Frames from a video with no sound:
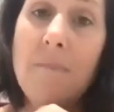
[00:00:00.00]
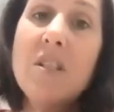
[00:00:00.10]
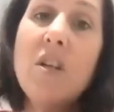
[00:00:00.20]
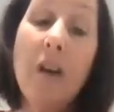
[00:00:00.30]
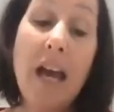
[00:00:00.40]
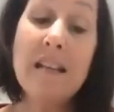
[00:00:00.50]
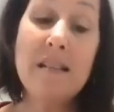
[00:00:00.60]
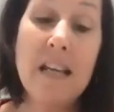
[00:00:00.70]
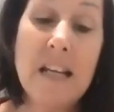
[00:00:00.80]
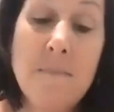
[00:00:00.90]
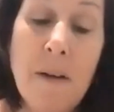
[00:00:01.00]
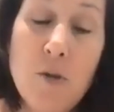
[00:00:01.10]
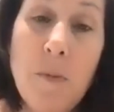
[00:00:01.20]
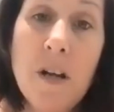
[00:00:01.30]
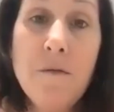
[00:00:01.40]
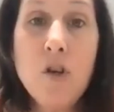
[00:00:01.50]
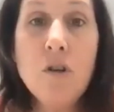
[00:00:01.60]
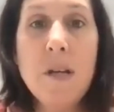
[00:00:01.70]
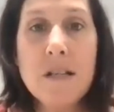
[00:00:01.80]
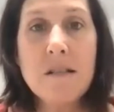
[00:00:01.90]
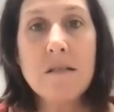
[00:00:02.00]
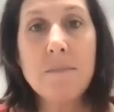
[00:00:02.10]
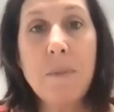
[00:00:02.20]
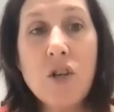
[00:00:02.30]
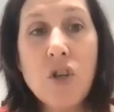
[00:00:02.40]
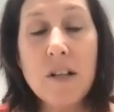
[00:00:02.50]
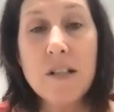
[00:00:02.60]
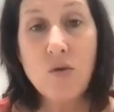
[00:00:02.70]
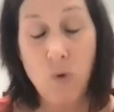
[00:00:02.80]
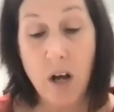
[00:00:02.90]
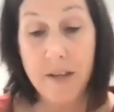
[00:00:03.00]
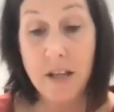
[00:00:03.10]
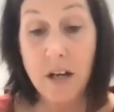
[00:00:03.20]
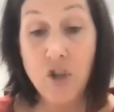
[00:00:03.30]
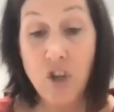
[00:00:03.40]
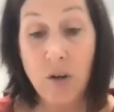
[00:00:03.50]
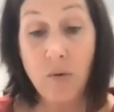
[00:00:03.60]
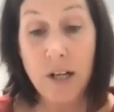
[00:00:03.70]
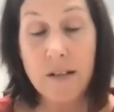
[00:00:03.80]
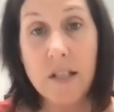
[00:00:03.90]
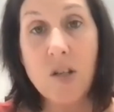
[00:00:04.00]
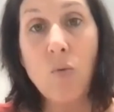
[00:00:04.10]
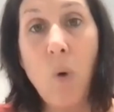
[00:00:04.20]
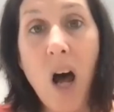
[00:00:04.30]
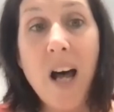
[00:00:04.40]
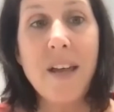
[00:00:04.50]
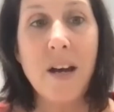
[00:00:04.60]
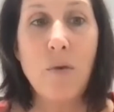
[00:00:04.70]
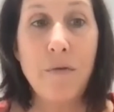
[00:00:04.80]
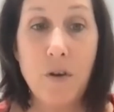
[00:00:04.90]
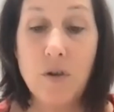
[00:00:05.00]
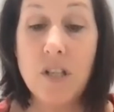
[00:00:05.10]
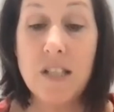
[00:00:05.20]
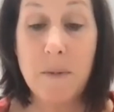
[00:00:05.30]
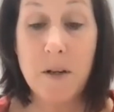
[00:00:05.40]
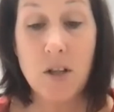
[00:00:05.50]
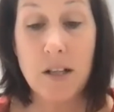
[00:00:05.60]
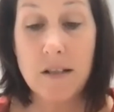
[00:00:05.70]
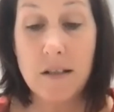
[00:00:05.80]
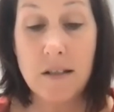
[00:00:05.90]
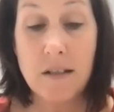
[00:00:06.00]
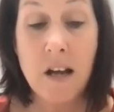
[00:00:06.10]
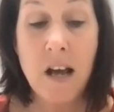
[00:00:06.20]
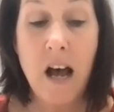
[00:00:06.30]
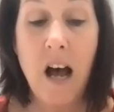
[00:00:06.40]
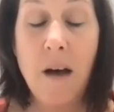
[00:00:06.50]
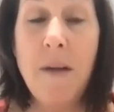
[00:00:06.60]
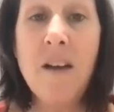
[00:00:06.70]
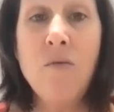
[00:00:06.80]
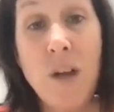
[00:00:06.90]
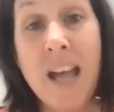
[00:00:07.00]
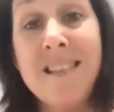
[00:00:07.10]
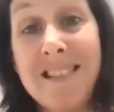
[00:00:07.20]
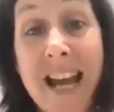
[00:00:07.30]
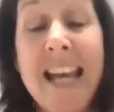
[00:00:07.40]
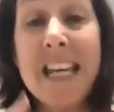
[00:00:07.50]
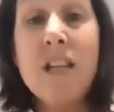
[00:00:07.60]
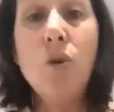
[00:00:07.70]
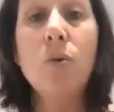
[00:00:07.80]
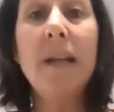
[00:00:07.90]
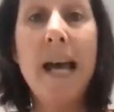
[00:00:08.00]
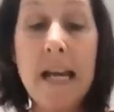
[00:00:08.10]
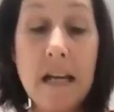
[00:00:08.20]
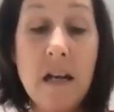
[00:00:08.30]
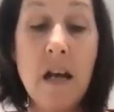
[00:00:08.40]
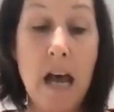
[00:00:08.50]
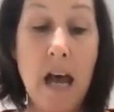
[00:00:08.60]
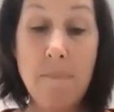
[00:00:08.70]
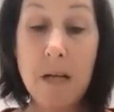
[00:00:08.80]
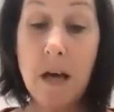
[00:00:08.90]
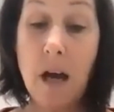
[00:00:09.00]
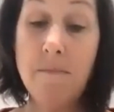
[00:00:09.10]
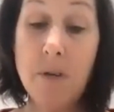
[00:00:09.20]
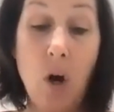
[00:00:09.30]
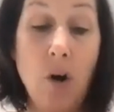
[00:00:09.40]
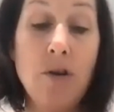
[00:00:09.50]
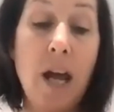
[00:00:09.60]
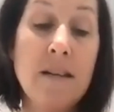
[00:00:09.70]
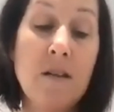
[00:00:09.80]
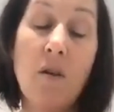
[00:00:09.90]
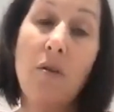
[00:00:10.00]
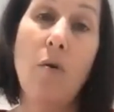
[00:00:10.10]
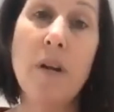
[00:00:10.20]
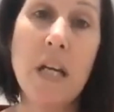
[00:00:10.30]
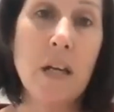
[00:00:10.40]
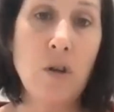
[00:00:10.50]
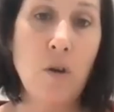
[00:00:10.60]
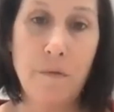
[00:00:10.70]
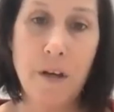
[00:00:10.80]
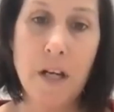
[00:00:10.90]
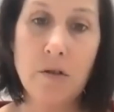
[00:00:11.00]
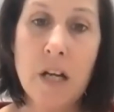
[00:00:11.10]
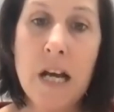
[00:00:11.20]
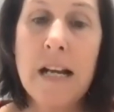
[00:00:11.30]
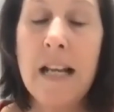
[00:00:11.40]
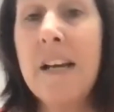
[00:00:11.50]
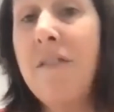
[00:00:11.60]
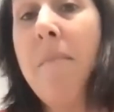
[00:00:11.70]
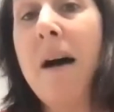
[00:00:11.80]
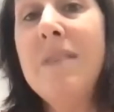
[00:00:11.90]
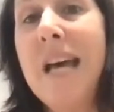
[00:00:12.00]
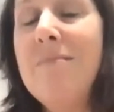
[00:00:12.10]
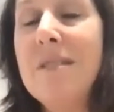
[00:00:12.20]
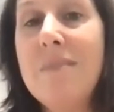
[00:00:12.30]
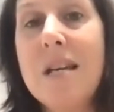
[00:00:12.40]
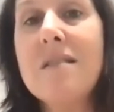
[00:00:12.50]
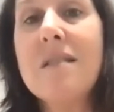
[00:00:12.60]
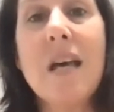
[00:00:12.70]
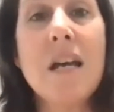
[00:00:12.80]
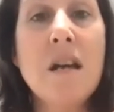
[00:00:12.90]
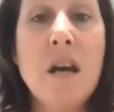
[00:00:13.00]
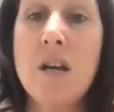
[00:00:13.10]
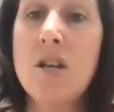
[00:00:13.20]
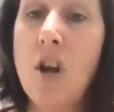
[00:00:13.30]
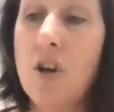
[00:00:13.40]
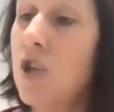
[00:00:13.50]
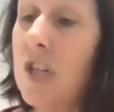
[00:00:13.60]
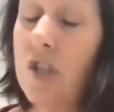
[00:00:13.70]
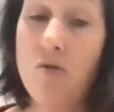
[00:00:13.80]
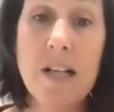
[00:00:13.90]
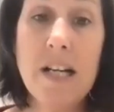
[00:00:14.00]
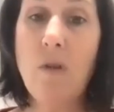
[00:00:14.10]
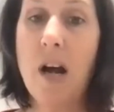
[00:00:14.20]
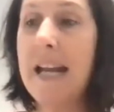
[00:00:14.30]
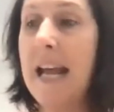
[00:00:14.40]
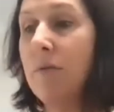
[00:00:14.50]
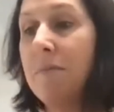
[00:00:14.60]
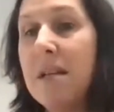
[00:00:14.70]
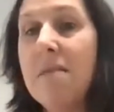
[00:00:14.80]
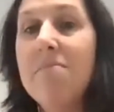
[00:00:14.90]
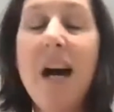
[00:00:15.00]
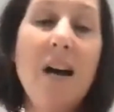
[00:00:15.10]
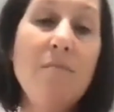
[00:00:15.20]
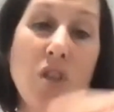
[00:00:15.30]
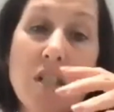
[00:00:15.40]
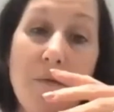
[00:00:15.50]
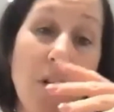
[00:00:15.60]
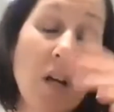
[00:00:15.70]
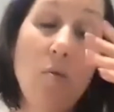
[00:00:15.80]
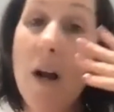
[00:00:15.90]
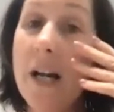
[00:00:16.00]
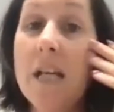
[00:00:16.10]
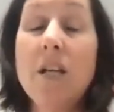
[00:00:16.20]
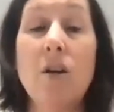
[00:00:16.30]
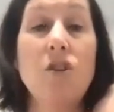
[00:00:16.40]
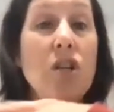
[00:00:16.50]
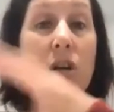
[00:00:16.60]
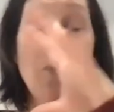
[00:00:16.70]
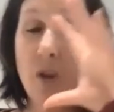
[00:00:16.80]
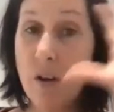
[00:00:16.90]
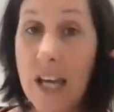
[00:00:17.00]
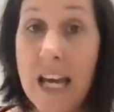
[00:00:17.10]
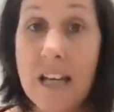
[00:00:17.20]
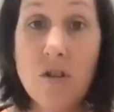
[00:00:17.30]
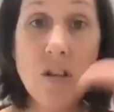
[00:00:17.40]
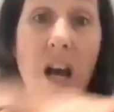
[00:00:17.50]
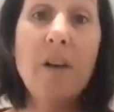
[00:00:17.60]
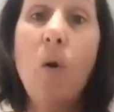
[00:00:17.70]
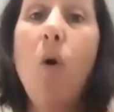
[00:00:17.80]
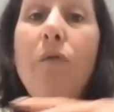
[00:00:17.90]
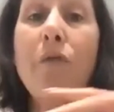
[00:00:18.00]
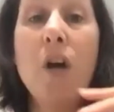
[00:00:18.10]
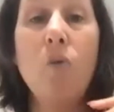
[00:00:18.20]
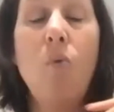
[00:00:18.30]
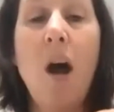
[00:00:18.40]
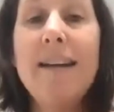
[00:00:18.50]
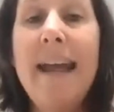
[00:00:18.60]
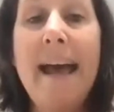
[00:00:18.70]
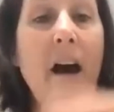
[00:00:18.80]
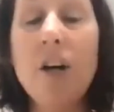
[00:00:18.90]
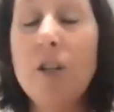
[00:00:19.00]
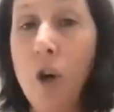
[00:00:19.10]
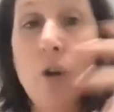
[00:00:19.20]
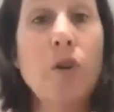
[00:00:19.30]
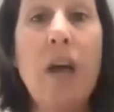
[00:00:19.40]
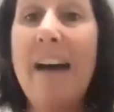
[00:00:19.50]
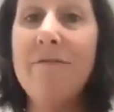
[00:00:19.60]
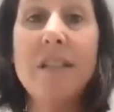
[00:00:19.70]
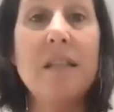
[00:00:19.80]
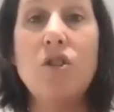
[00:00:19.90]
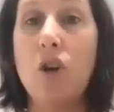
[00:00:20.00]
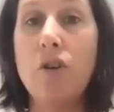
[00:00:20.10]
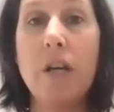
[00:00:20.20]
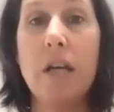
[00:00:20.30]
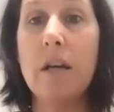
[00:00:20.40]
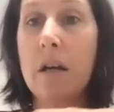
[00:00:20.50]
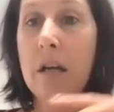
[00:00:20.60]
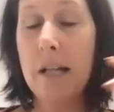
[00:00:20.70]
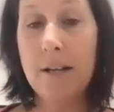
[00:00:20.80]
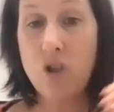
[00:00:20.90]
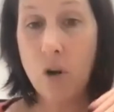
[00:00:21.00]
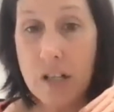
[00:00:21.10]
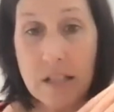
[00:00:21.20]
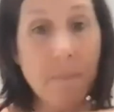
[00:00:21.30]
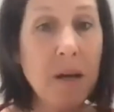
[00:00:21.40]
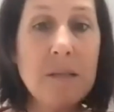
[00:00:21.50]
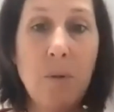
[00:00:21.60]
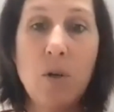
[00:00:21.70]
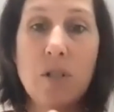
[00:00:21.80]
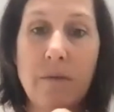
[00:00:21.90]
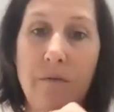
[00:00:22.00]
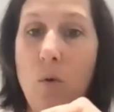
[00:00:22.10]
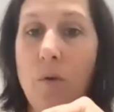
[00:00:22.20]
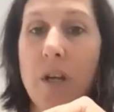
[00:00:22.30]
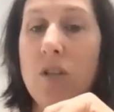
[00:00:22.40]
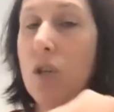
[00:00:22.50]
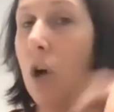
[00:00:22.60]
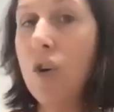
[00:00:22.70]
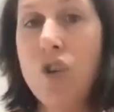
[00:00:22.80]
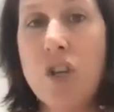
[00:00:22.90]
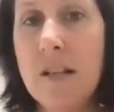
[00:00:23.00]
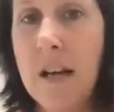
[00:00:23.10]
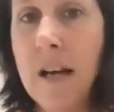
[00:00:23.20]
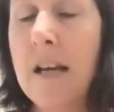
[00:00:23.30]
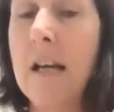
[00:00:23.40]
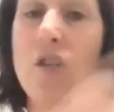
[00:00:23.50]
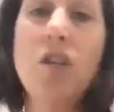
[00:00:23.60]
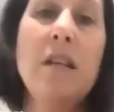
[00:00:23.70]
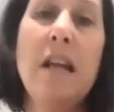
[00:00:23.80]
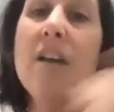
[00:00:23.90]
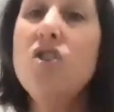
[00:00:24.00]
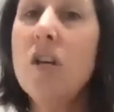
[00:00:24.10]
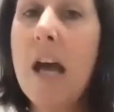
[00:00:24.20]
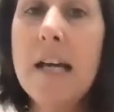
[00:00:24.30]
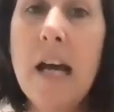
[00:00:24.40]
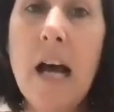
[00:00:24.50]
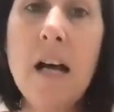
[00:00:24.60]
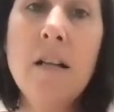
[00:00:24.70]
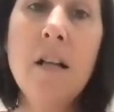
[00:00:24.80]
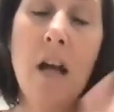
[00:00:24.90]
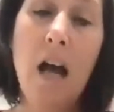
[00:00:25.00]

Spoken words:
So as I said, it's much better for you to be a specialist rather than a generalist. So rather refer to specialists, and stay in your lane and become known as an authority in your field. Like if a mum came to me and said, she's struggling right now with being a mum, she's freaking running, she with her head cut off right now, I'd go, look, you have to see Jody. Like Jody's the best person for this. She's an educator.